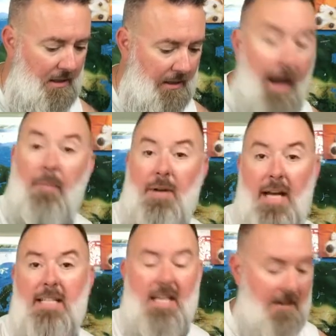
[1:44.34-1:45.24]
Yep,
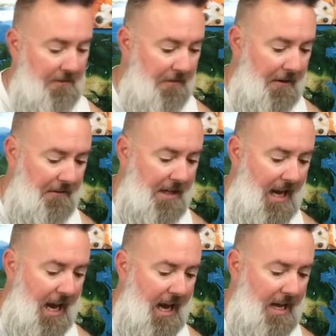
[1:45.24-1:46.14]

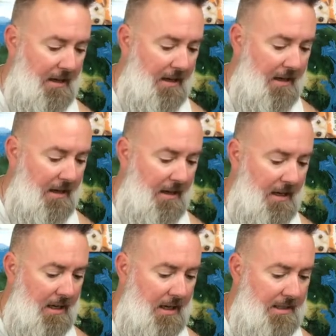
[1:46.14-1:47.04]
1958,
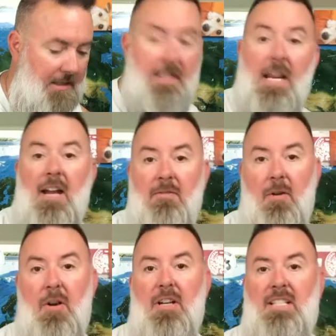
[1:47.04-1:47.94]

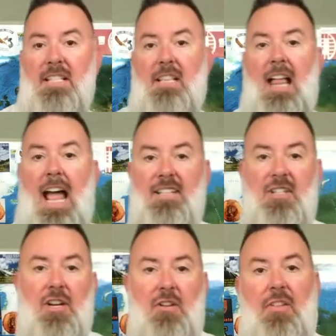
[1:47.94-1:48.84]
Denver. It's the last
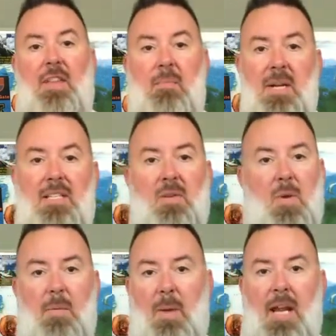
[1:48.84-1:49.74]
year that they minted
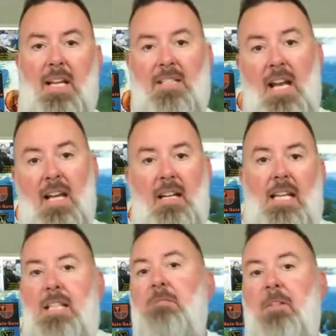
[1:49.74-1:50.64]
wheat pennies.
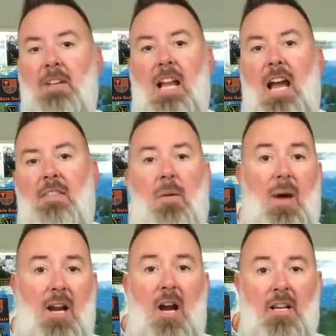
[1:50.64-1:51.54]
1959, they
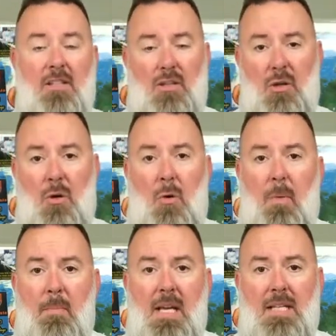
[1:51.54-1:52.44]
went on to
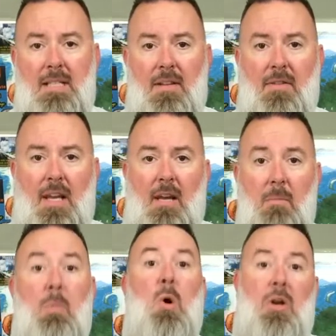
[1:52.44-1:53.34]
mint the
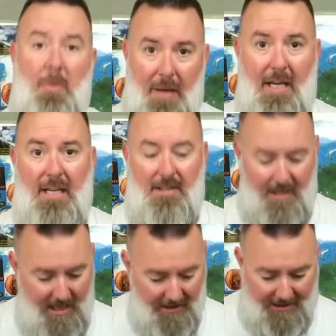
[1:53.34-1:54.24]
memorial pennies.
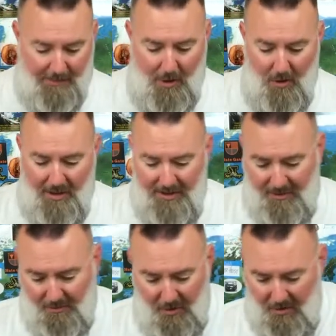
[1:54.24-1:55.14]
Let's keep going in
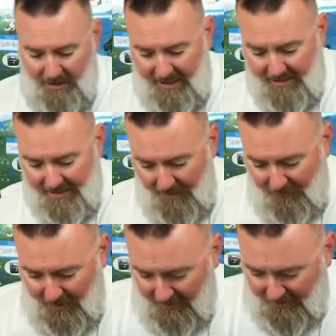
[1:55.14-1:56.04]
this roll and see if
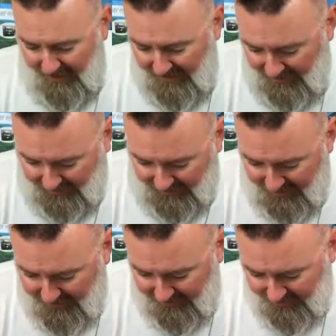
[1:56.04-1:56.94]
we can find anything
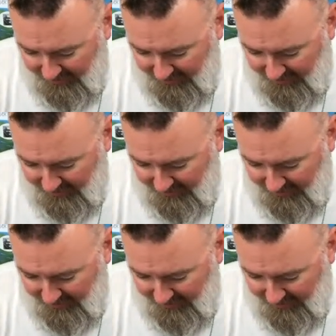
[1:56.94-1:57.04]
else.